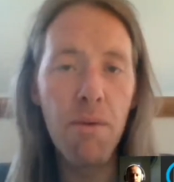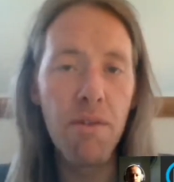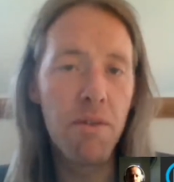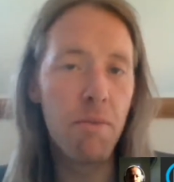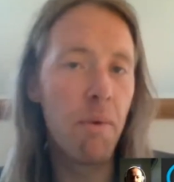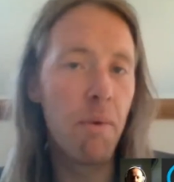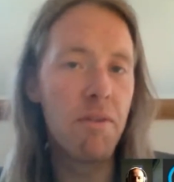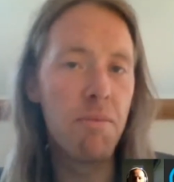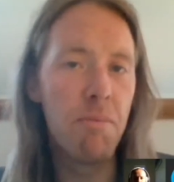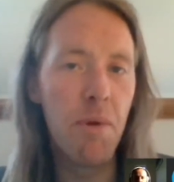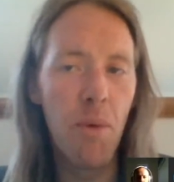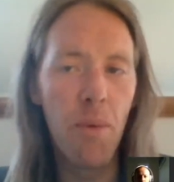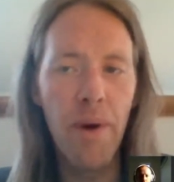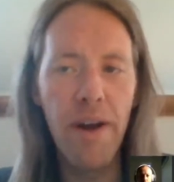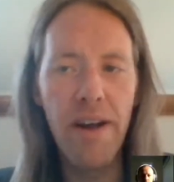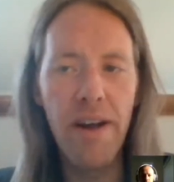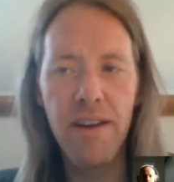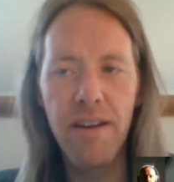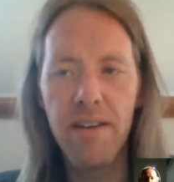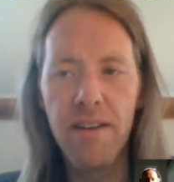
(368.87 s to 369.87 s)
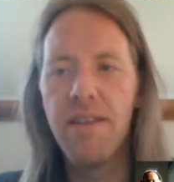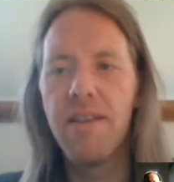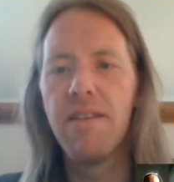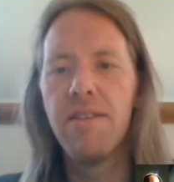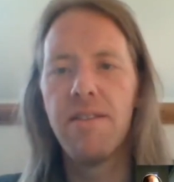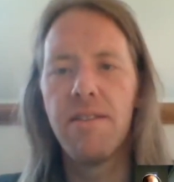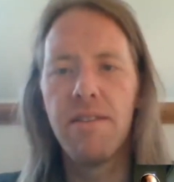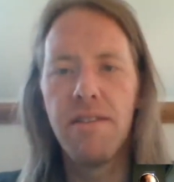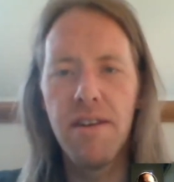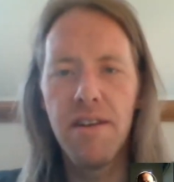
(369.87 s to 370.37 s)
I was supposed to be away and
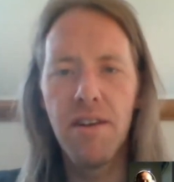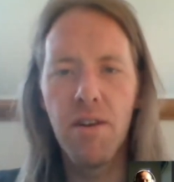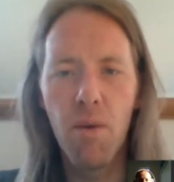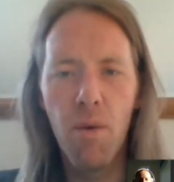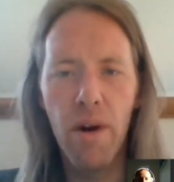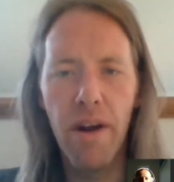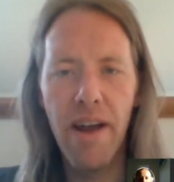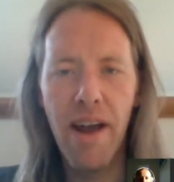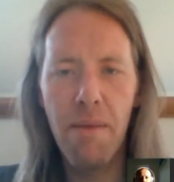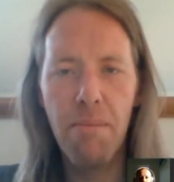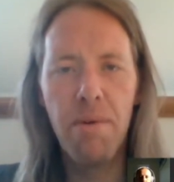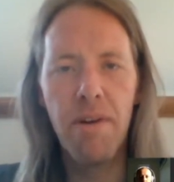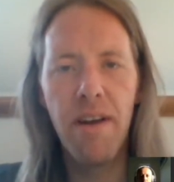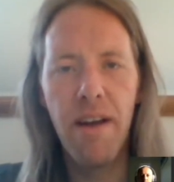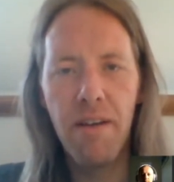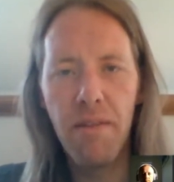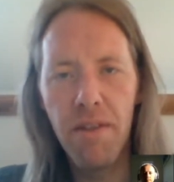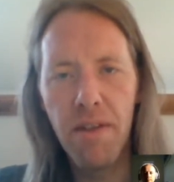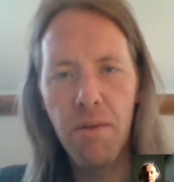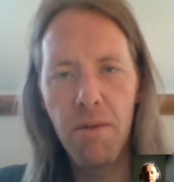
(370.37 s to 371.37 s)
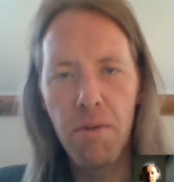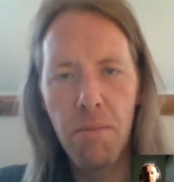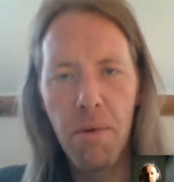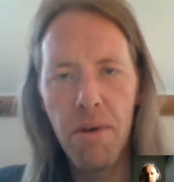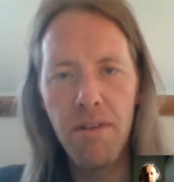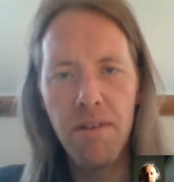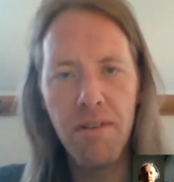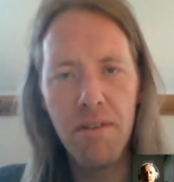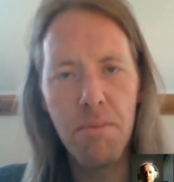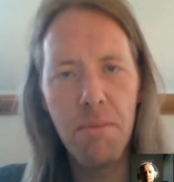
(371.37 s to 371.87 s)
things didn't quite happen how they were
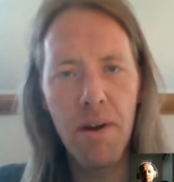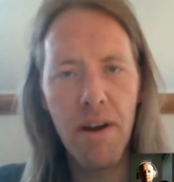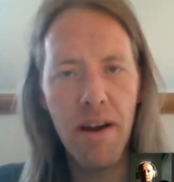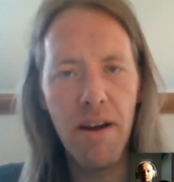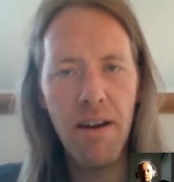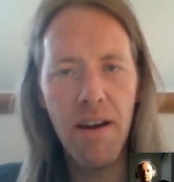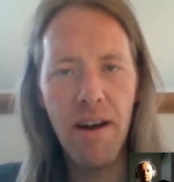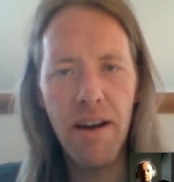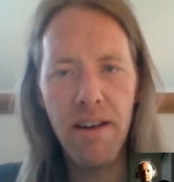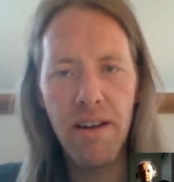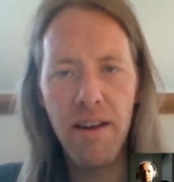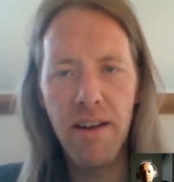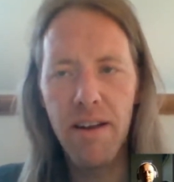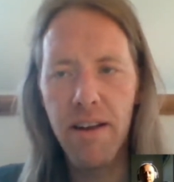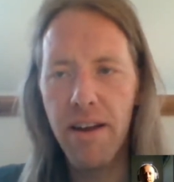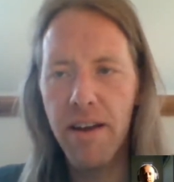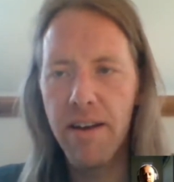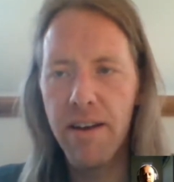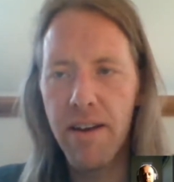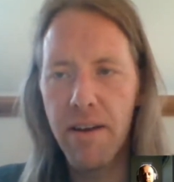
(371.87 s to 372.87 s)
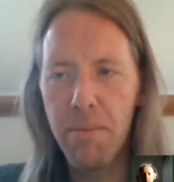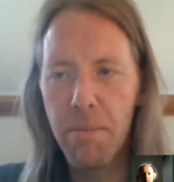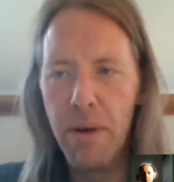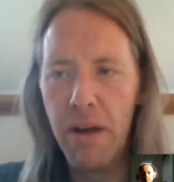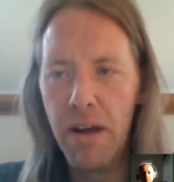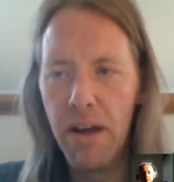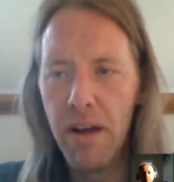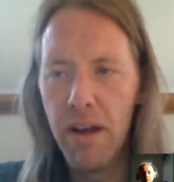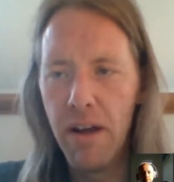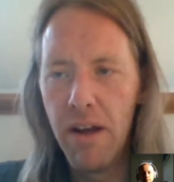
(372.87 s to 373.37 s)
supposed to, but I ended up
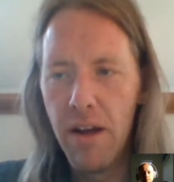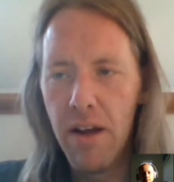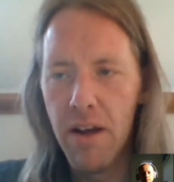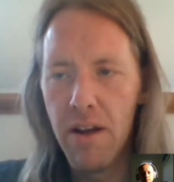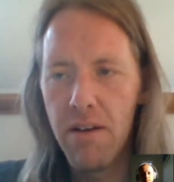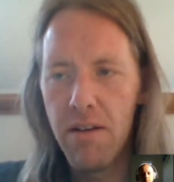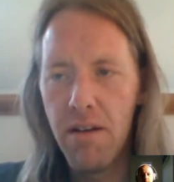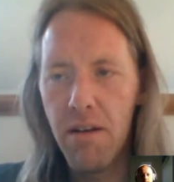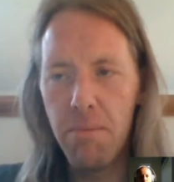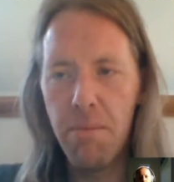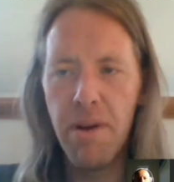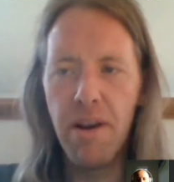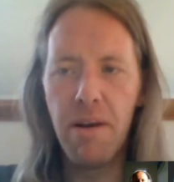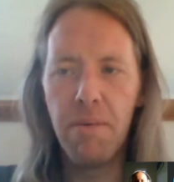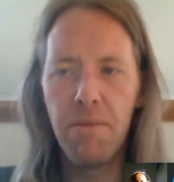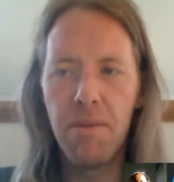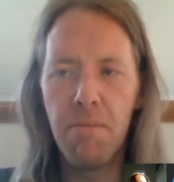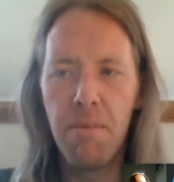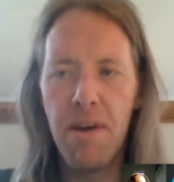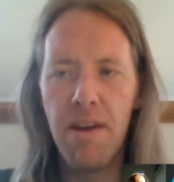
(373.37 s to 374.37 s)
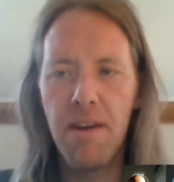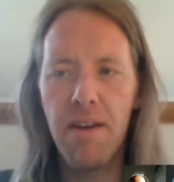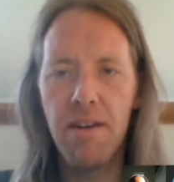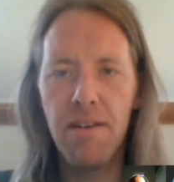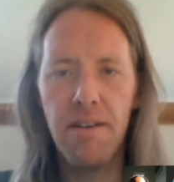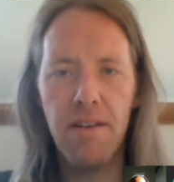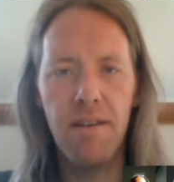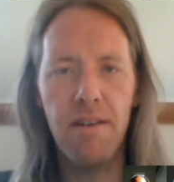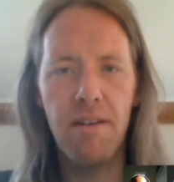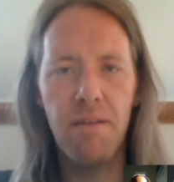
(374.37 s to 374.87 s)
not being able
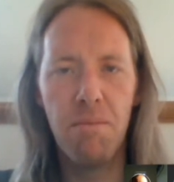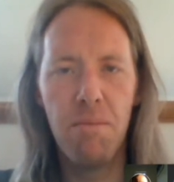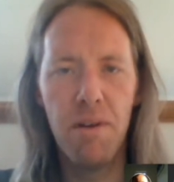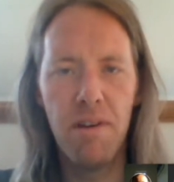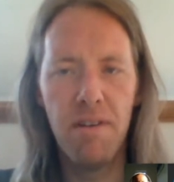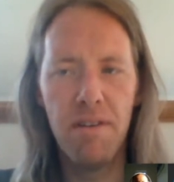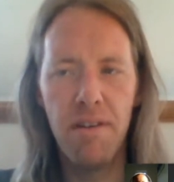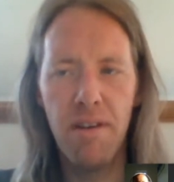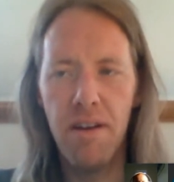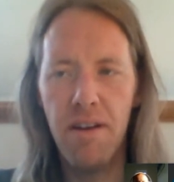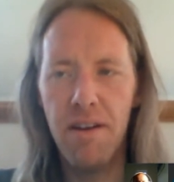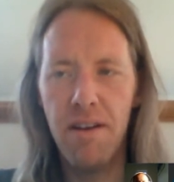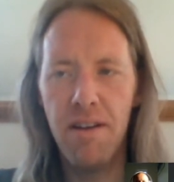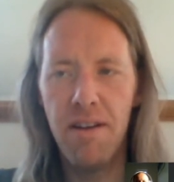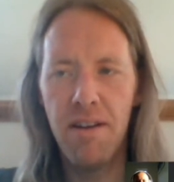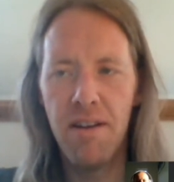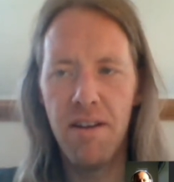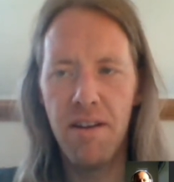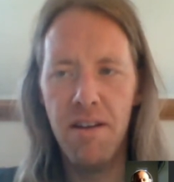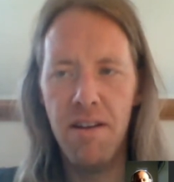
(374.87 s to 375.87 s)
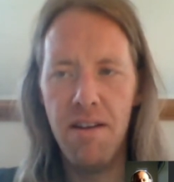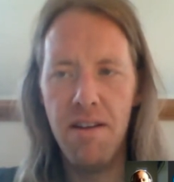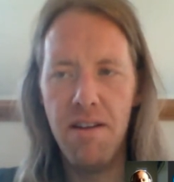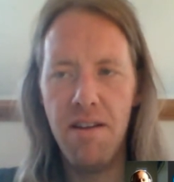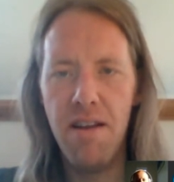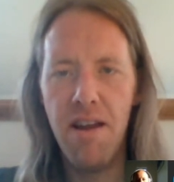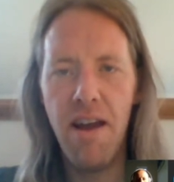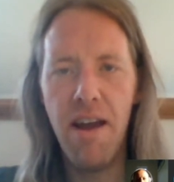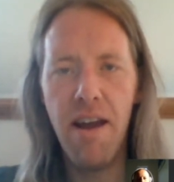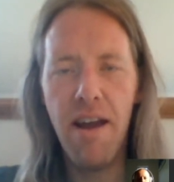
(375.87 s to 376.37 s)
to make it. But
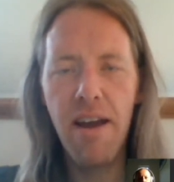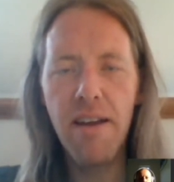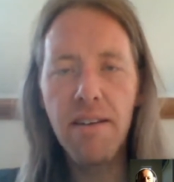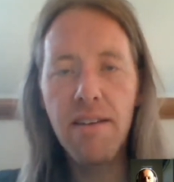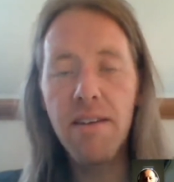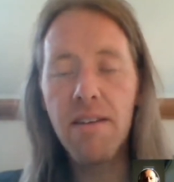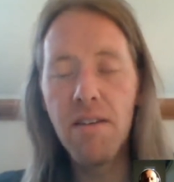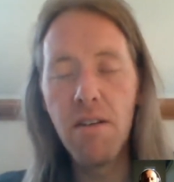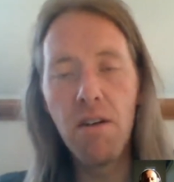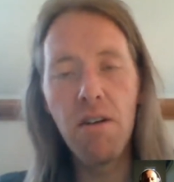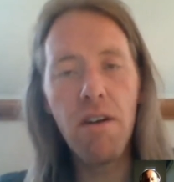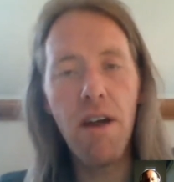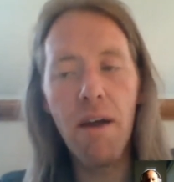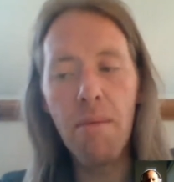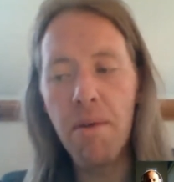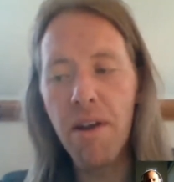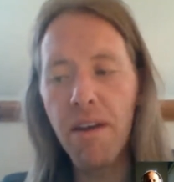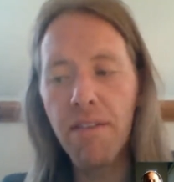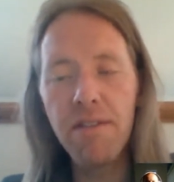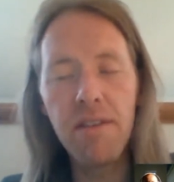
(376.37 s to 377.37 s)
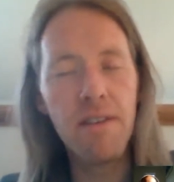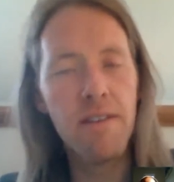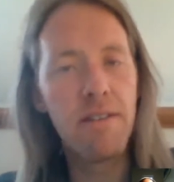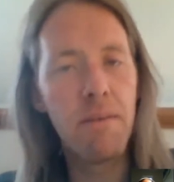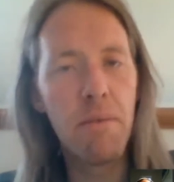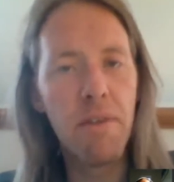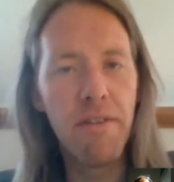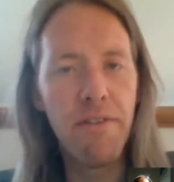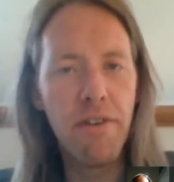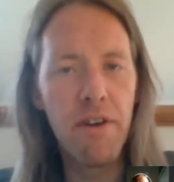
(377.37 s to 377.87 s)
yeah, it did look, I
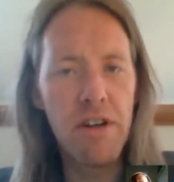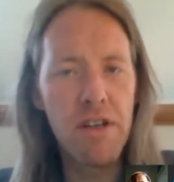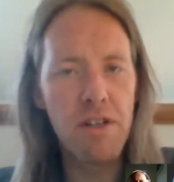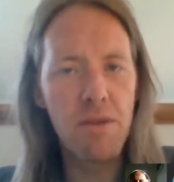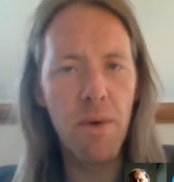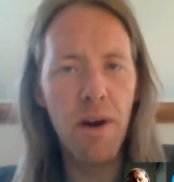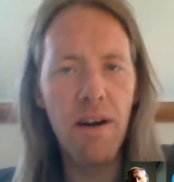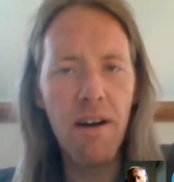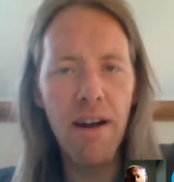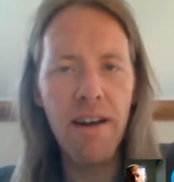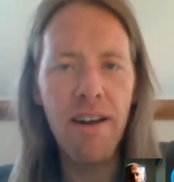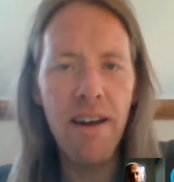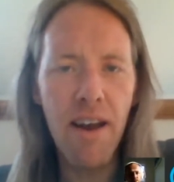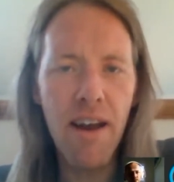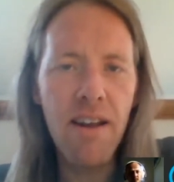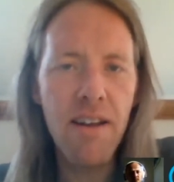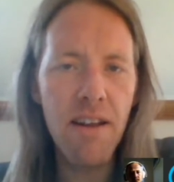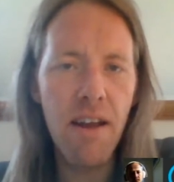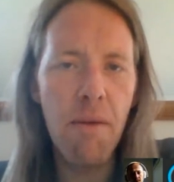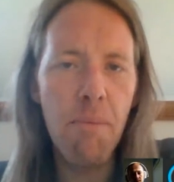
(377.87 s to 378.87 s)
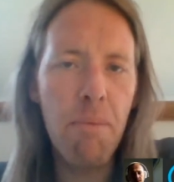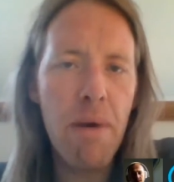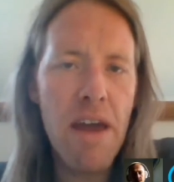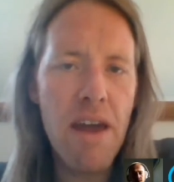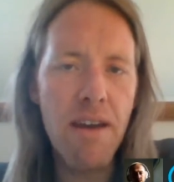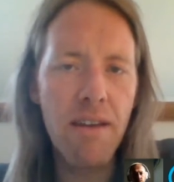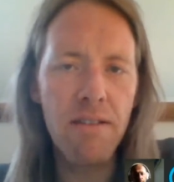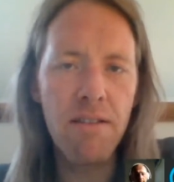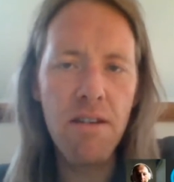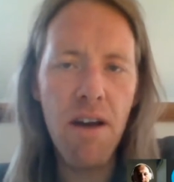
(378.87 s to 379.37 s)
mean, I've seen some of the footage as well, and it
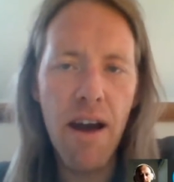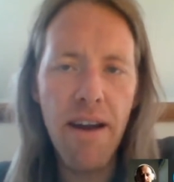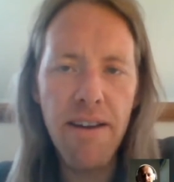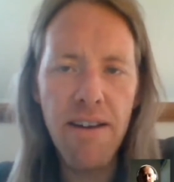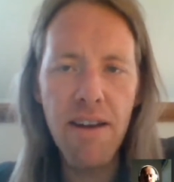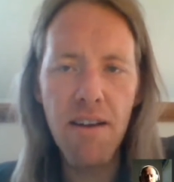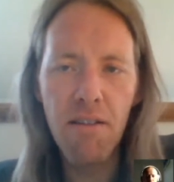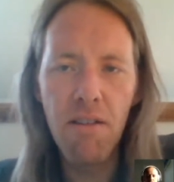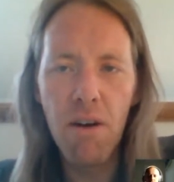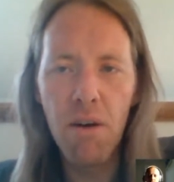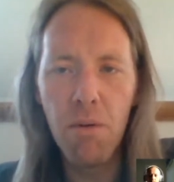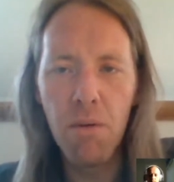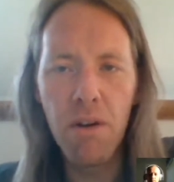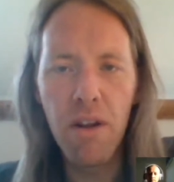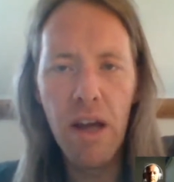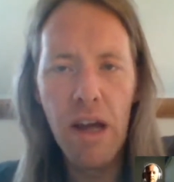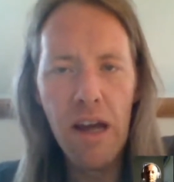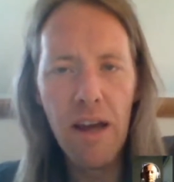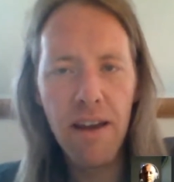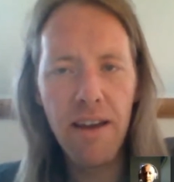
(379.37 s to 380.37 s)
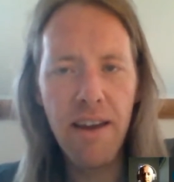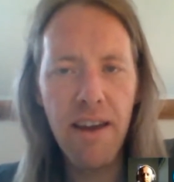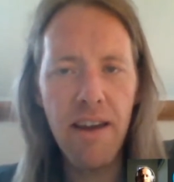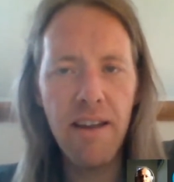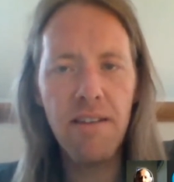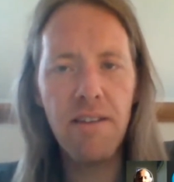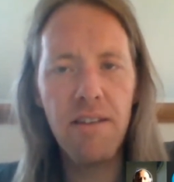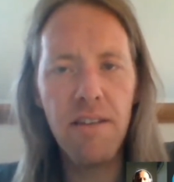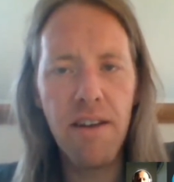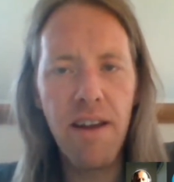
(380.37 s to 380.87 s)
appears 9-year-old
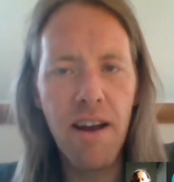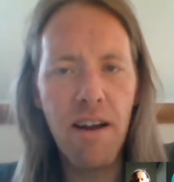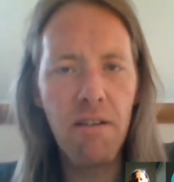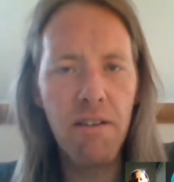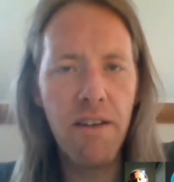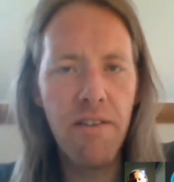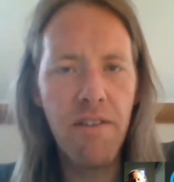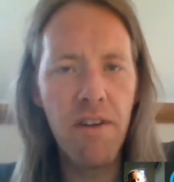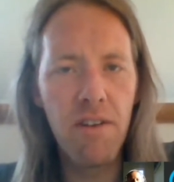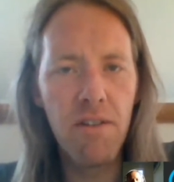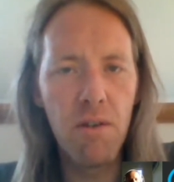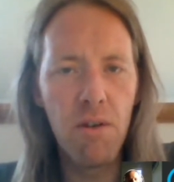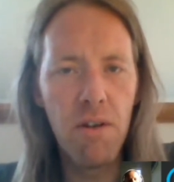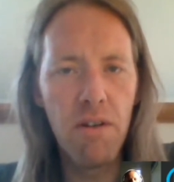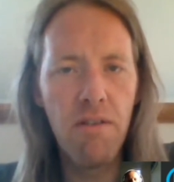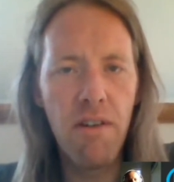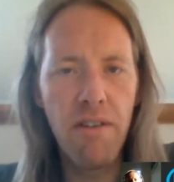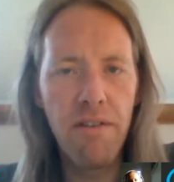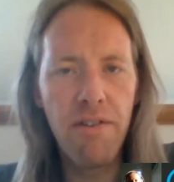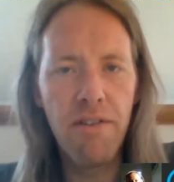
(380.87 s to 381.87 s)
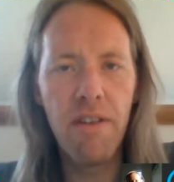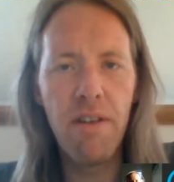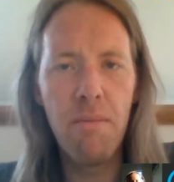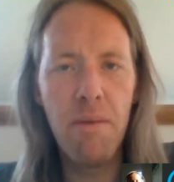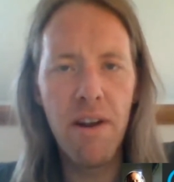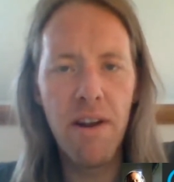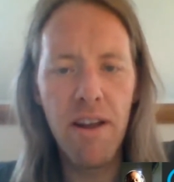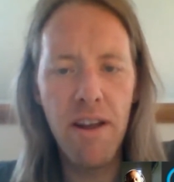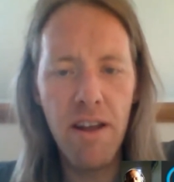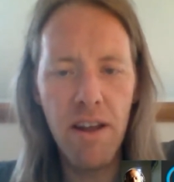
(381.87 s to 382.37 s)
kids are now giving us all a run for the
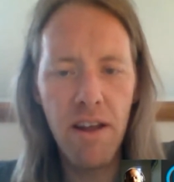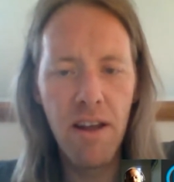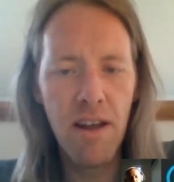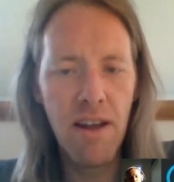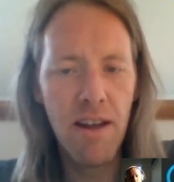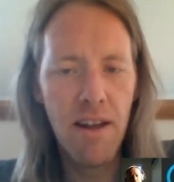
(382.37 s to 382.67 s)
money.